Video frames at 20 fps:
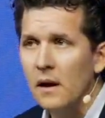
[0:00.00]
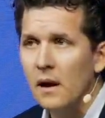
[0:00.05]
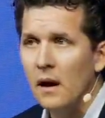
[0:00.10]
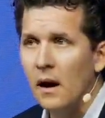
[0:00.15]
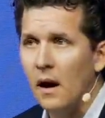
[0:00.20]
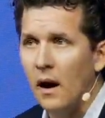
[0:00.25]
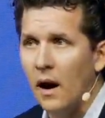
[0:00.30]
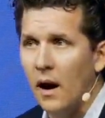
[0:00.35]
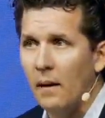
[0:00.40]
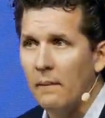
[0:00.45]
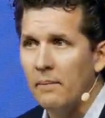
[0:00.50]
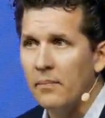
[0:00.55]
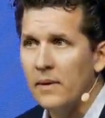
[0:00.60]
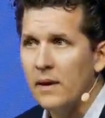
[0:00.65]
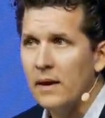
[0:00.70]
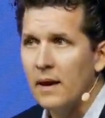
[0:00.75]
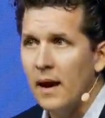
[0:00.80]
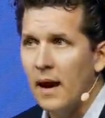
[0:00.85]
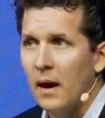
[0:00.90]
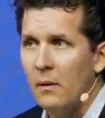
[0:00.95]

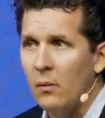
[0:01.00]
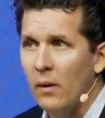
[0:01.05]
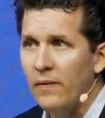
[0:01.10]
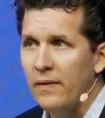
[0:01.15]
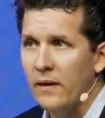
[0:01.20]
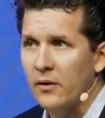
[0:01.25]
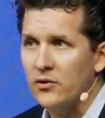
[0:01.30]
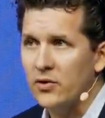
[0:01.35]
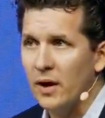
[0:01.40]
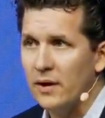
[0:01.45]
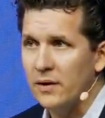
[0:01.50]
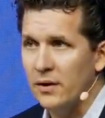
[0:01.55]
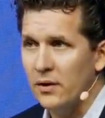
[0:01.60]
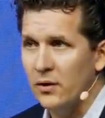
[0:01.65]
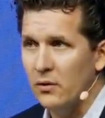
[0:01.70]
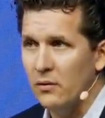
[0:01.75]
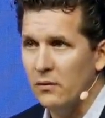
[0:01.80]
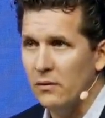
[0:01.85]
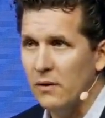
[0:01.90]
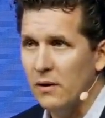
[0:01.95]
And what they're trying to
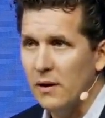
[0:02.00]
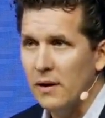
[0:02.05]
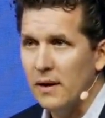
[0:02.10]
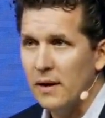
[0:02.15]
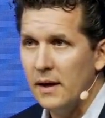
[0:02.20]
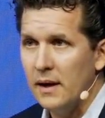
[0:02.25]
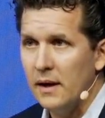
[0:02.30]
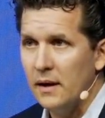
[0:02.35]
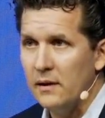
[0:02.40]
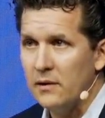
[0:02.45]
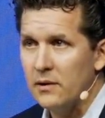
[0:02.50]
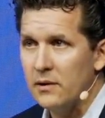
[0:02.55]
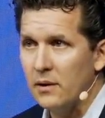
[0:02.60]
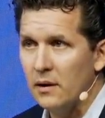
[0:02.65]
do is